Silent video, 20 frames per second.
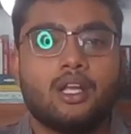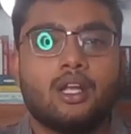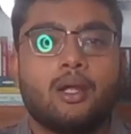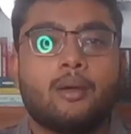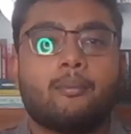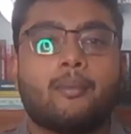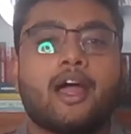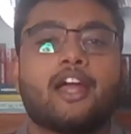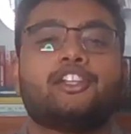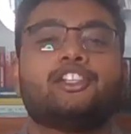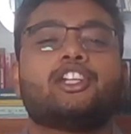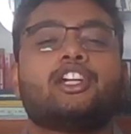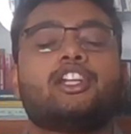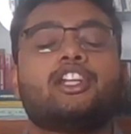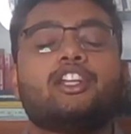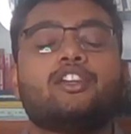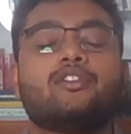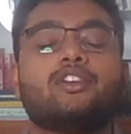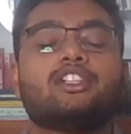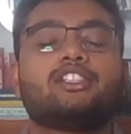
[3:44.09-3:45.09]
My journey
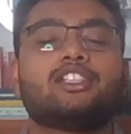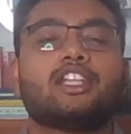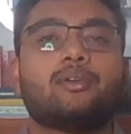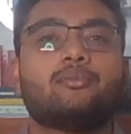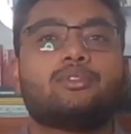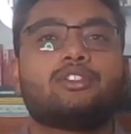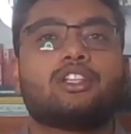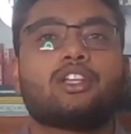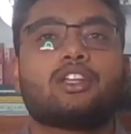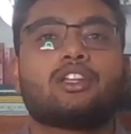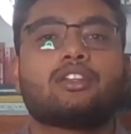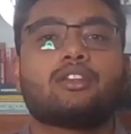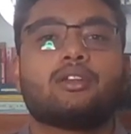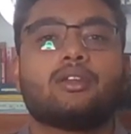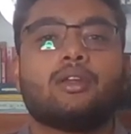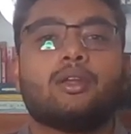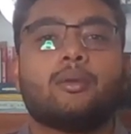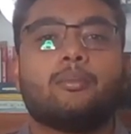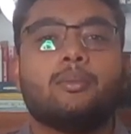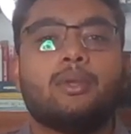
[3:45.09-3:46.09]
with Samsung
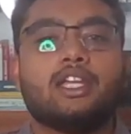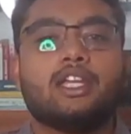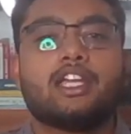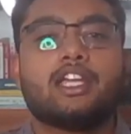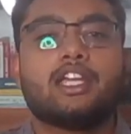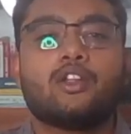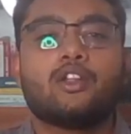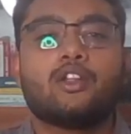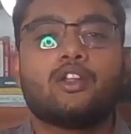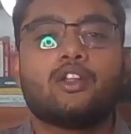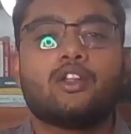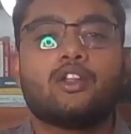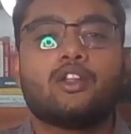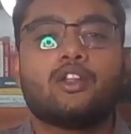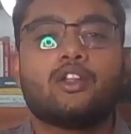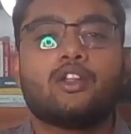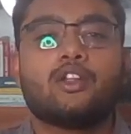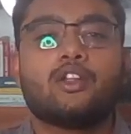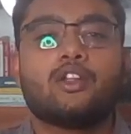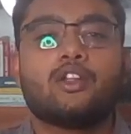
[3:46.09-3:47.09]
began when I
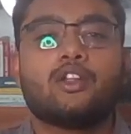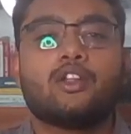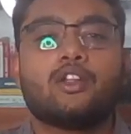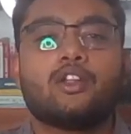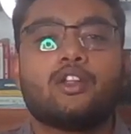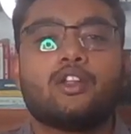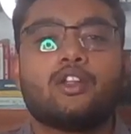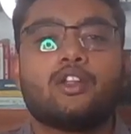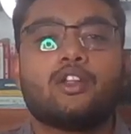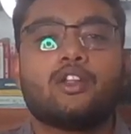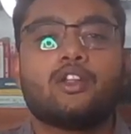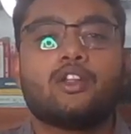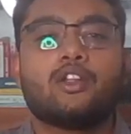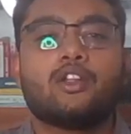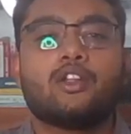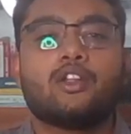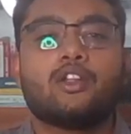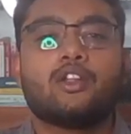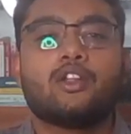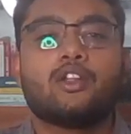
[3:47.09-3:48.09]
bought my
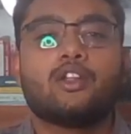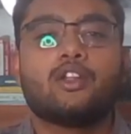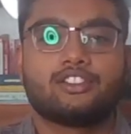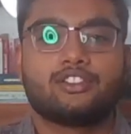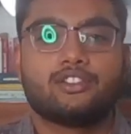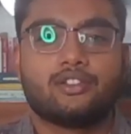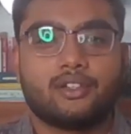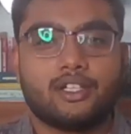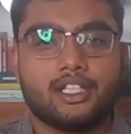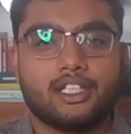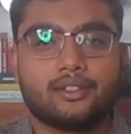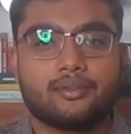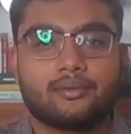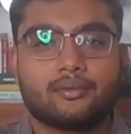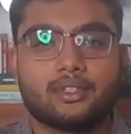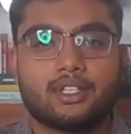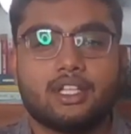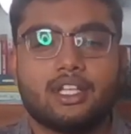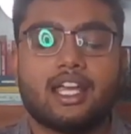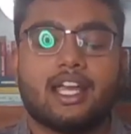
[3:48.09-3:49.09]
Galaxy S3,
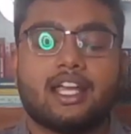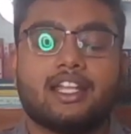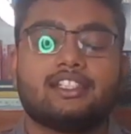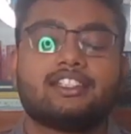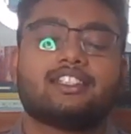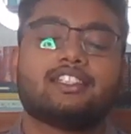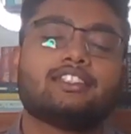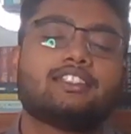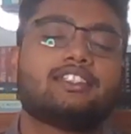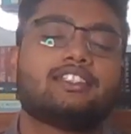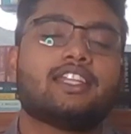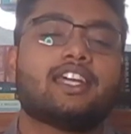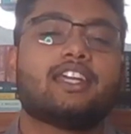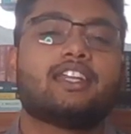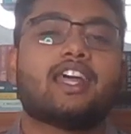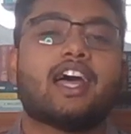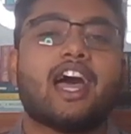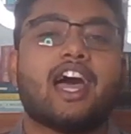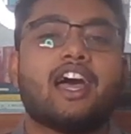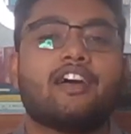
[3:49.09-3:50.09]
and since then
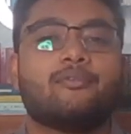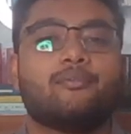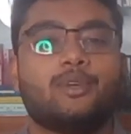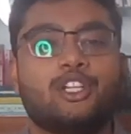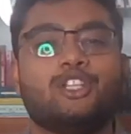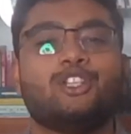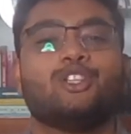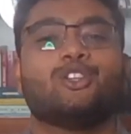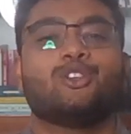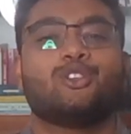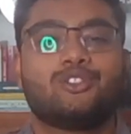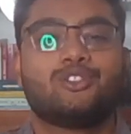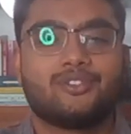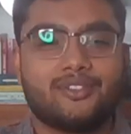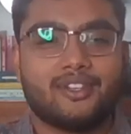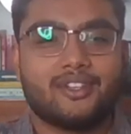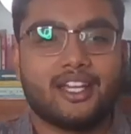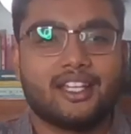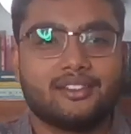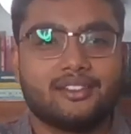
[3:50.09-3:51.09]
I have been huge
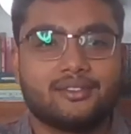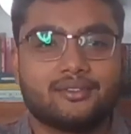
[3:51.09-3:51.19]
fan.